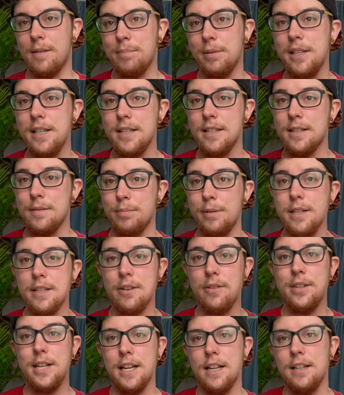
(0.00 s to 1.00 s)
Please
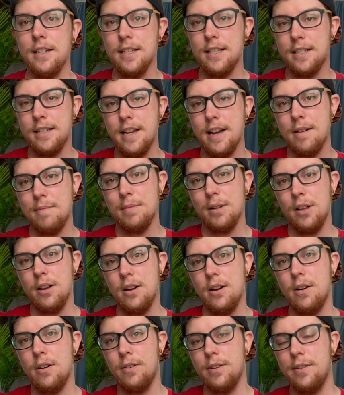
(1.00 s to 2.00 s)
go take a listen down
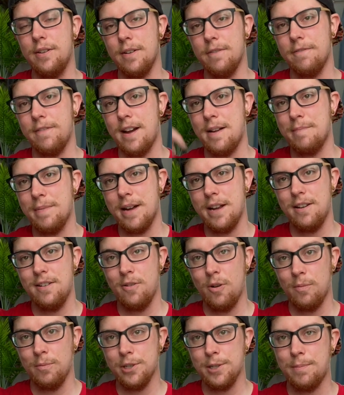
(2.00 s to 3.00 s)
below. You can find my
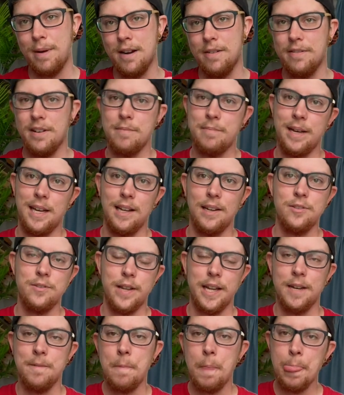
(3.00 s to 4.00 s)
normal Spotify page, and
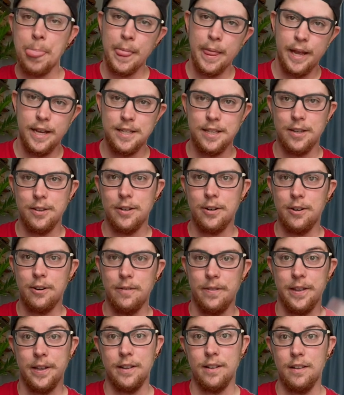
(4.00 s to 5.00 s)
then it's under
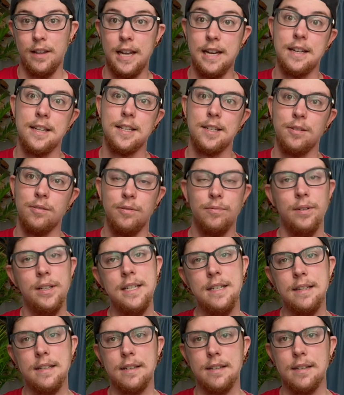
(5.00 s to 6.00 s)
the latest
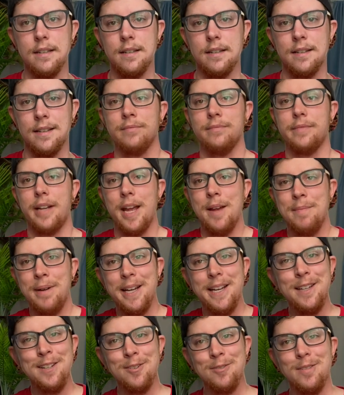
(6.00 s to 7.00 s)
releases. Am
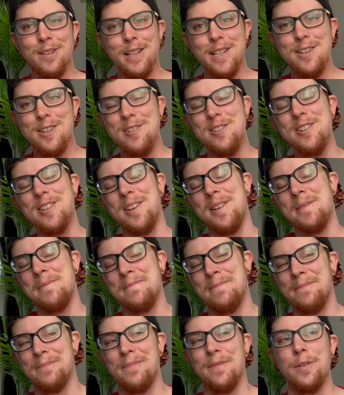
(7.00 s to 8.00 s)
I in a relationship?
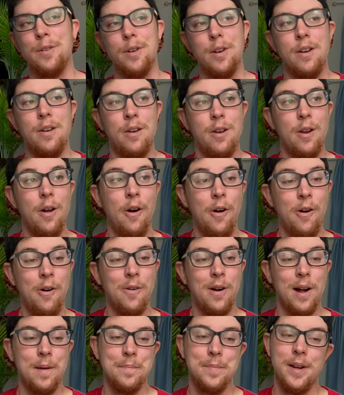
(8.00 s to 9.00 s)

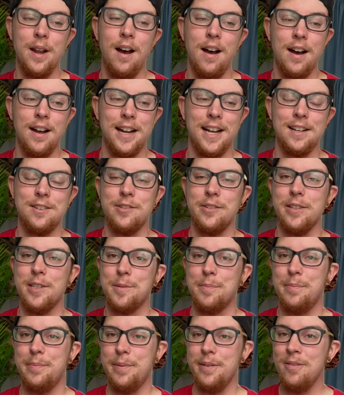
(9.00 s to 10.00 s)
No, I'm not. Actually,
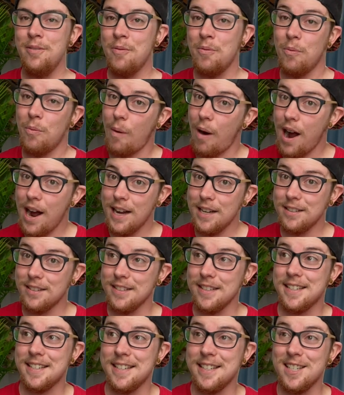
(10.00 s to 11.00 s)
it's been a
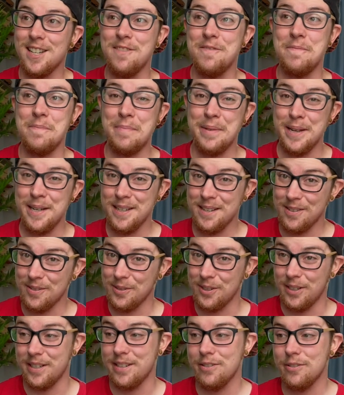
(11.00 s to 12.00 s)
while since I've been in a
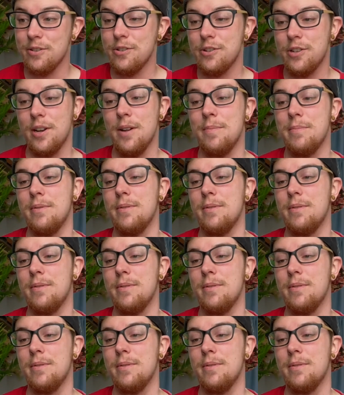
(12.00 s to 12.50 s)
relationship.